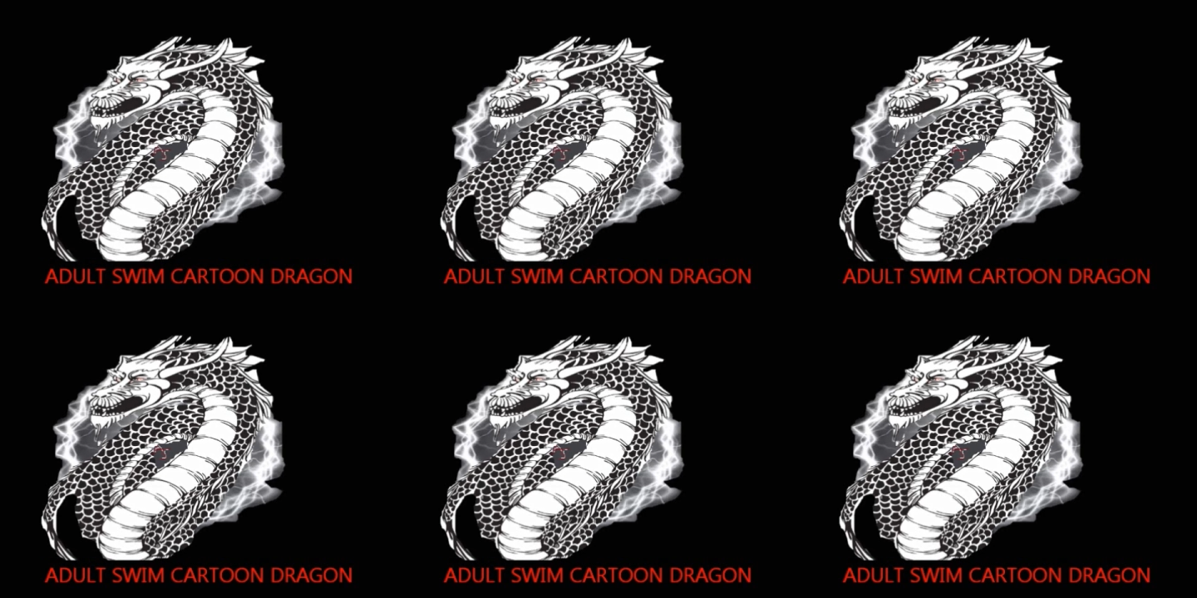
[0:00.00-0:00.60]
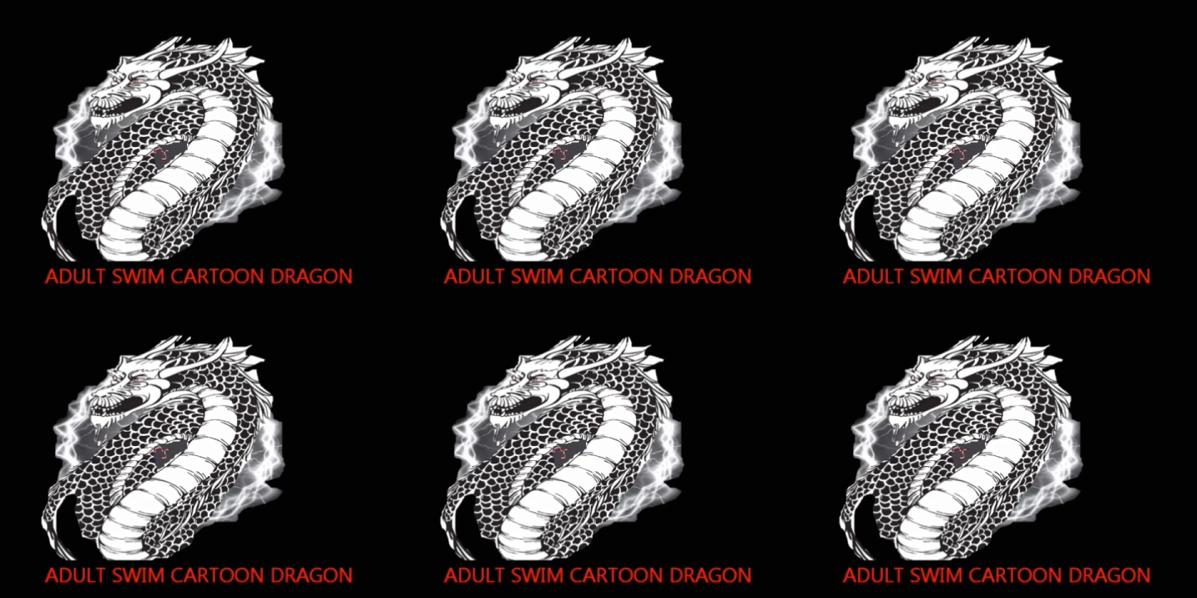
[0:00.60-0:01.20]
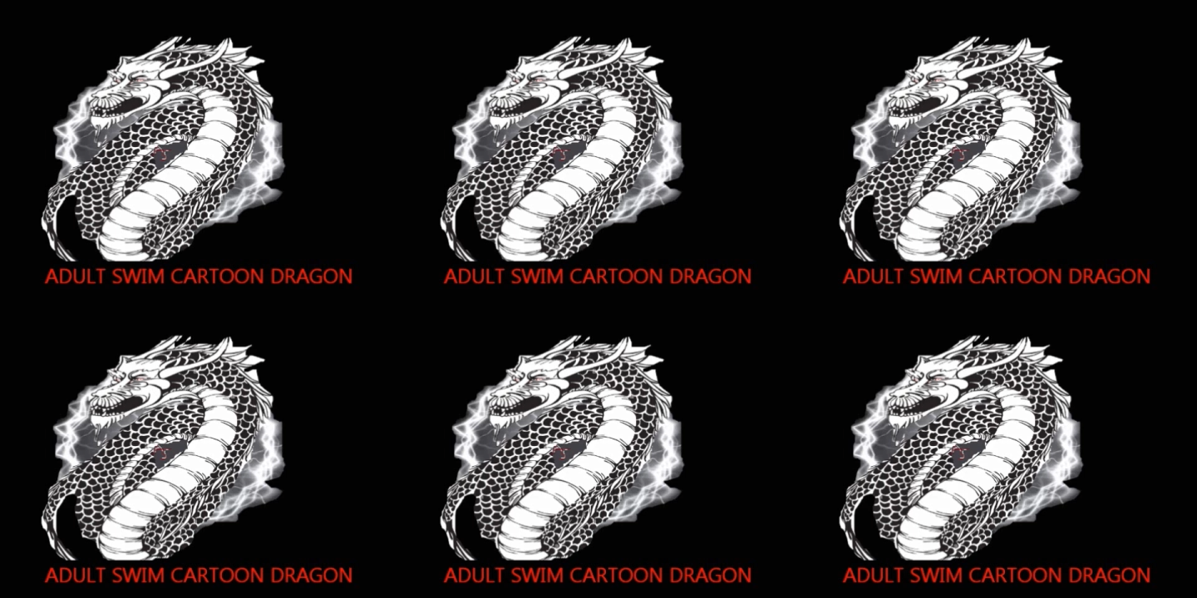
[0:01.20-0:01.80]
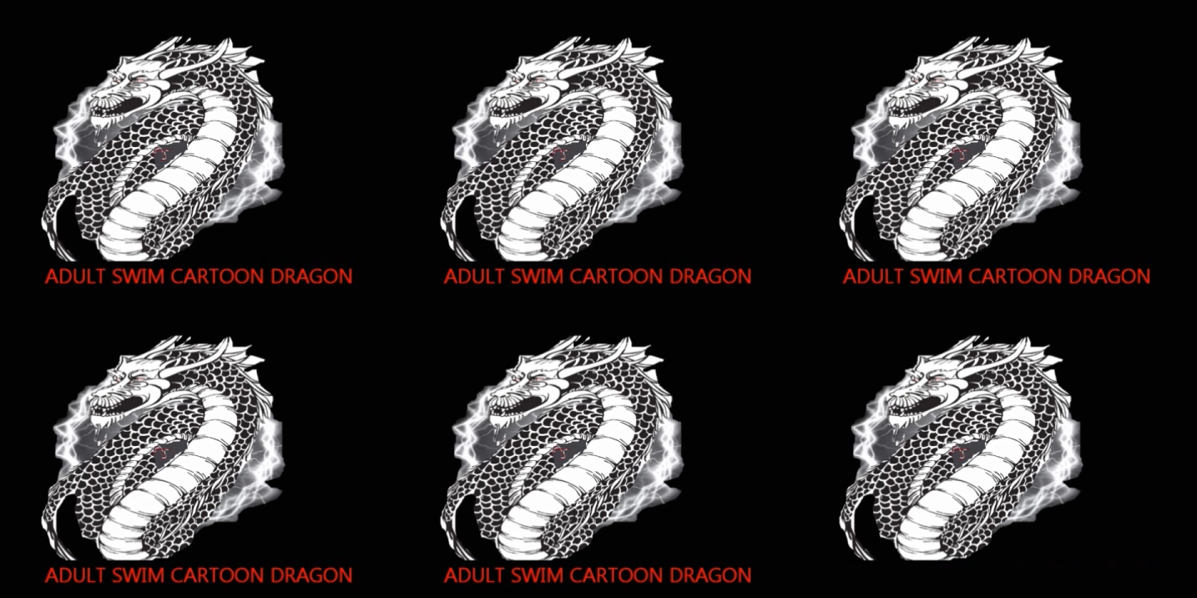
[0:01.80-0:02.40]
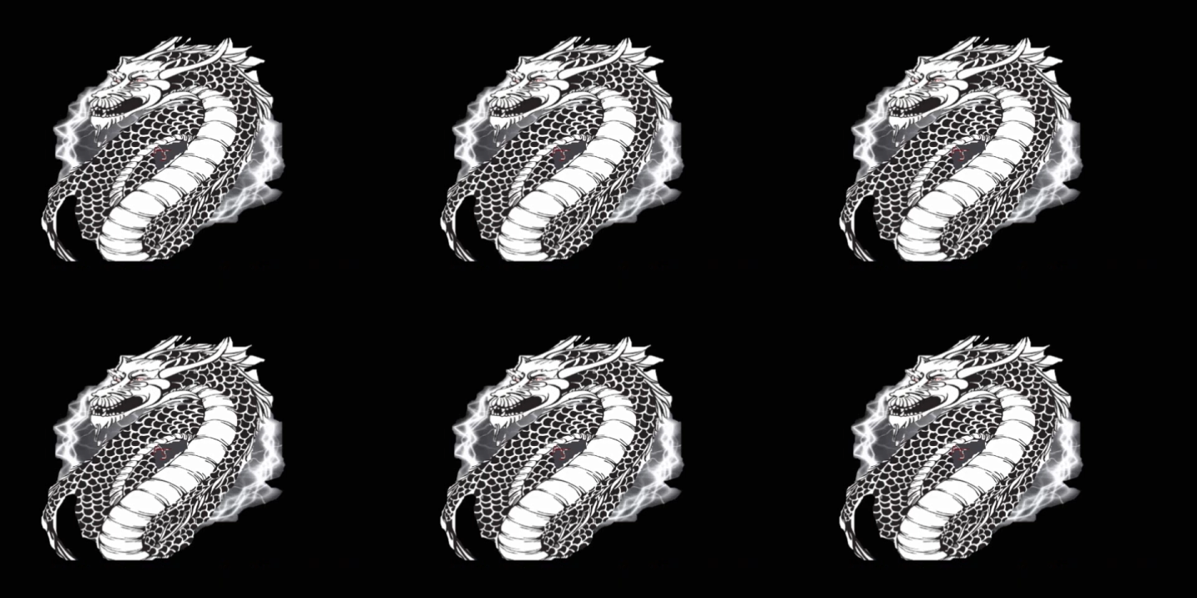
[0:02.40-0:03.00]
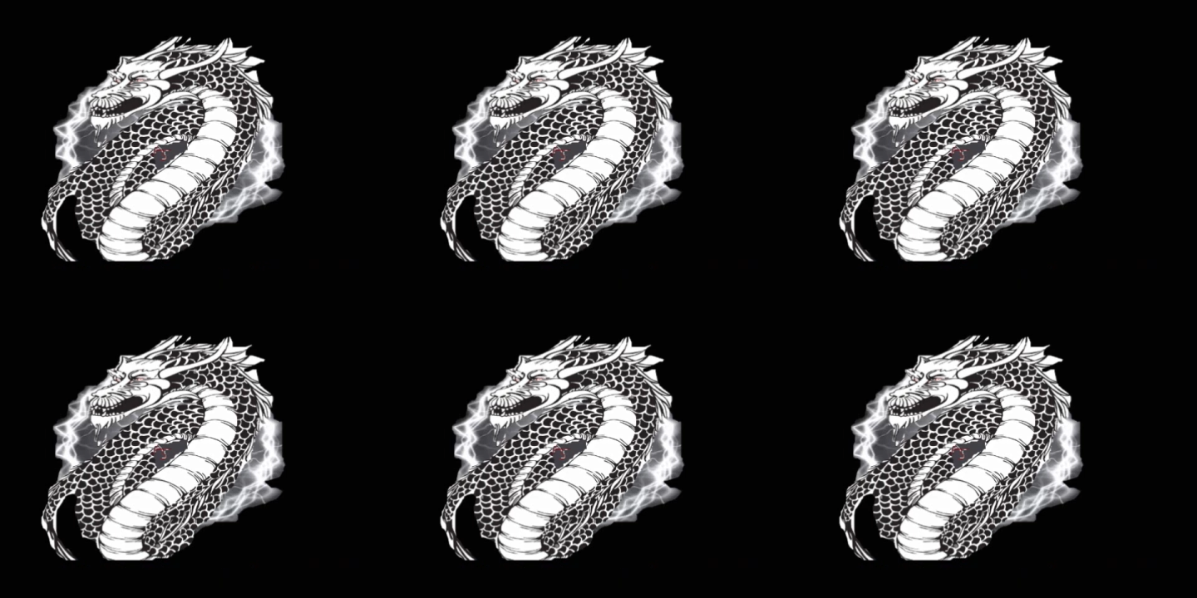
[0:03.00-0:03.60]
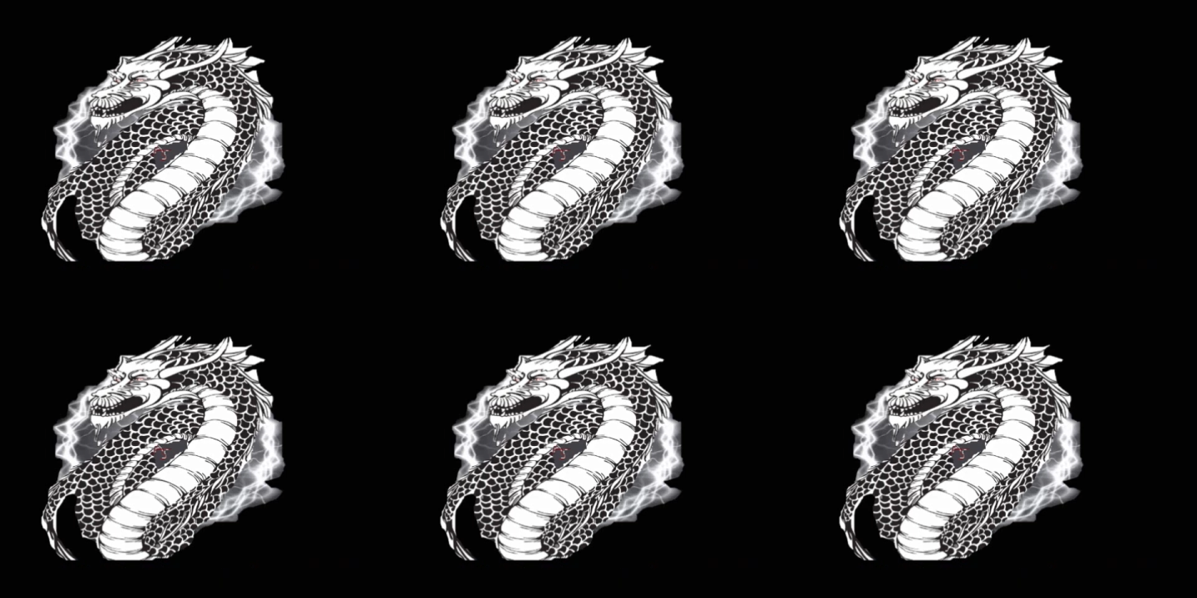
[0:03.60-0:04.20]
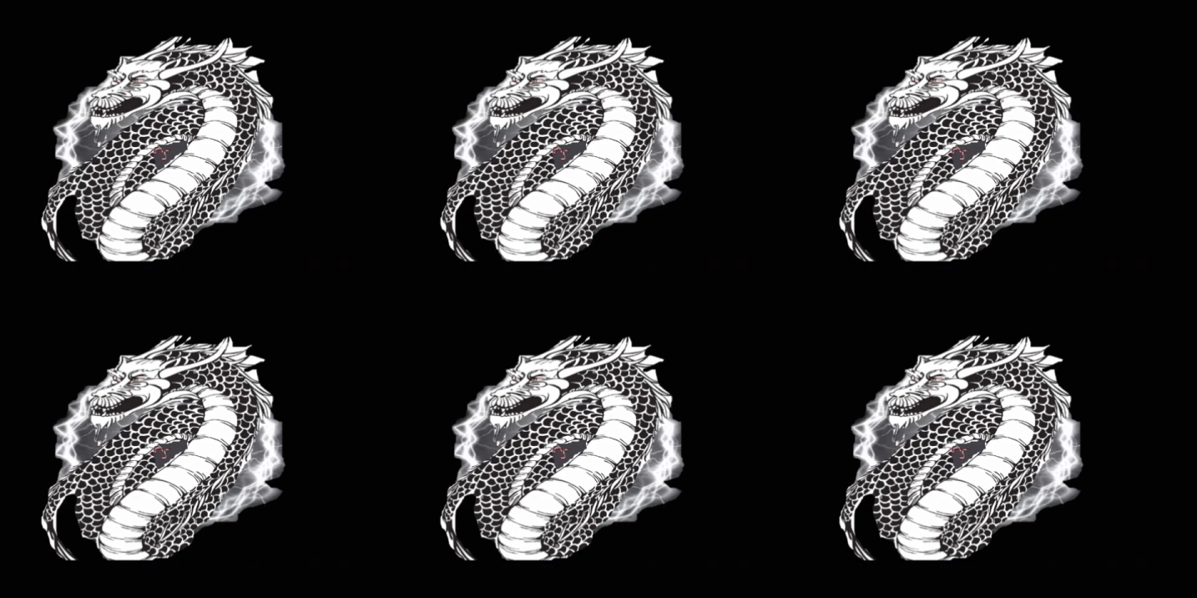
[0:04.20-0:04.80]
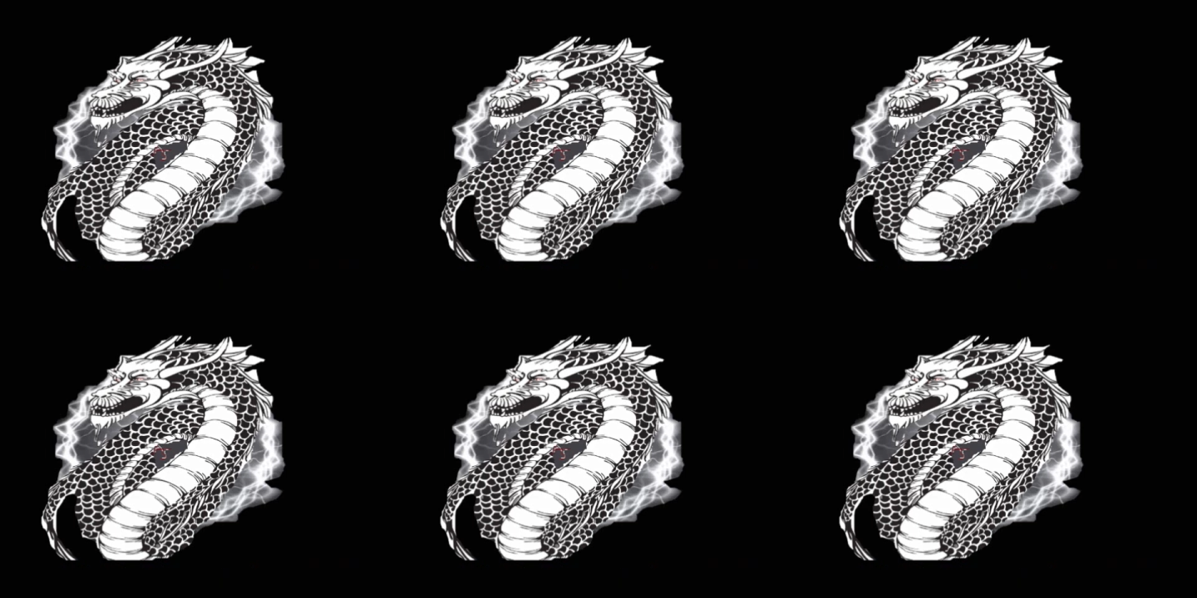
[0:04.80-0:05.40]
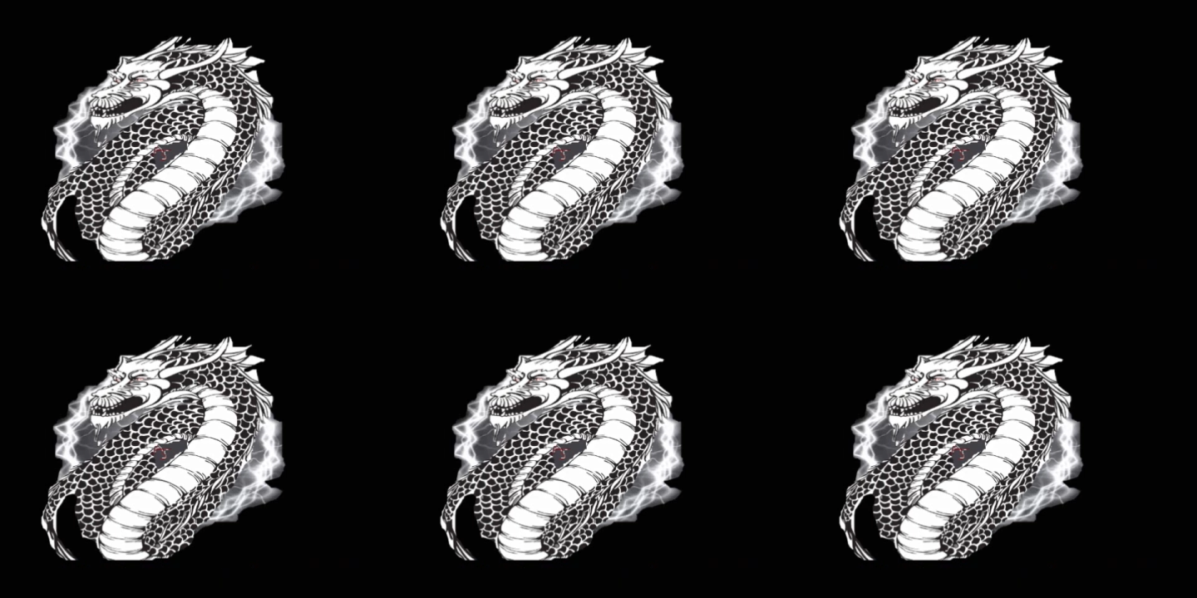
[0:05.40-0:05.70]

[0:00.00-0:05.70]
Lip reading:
No face is visible, so there are no lips to read.